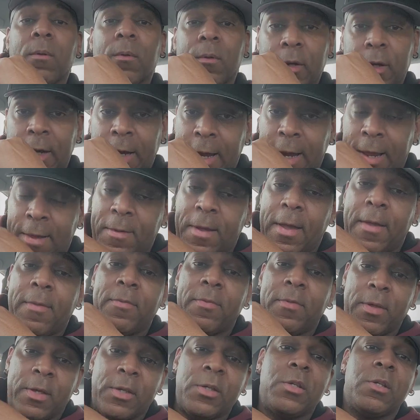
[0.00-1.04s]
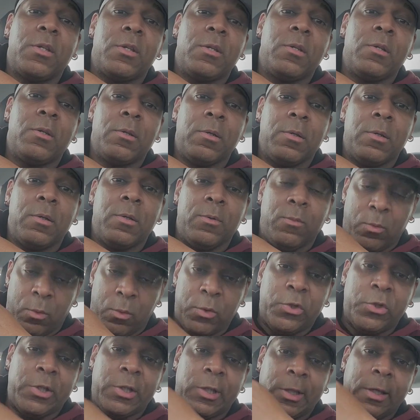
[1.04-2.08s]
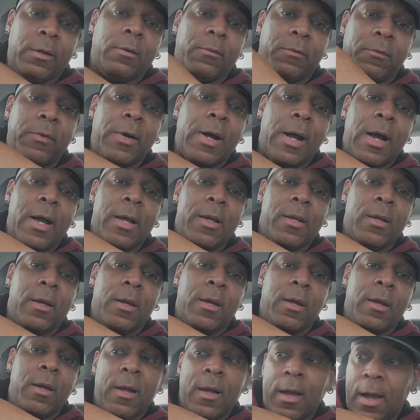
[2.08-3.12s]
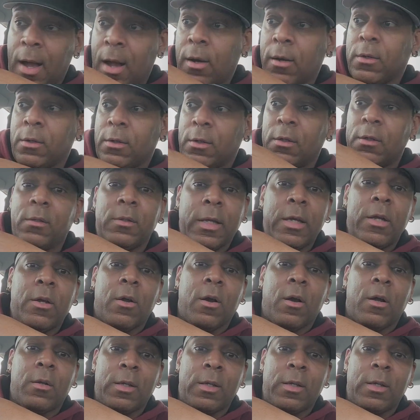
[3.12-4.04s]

And then this will solidify how good they are.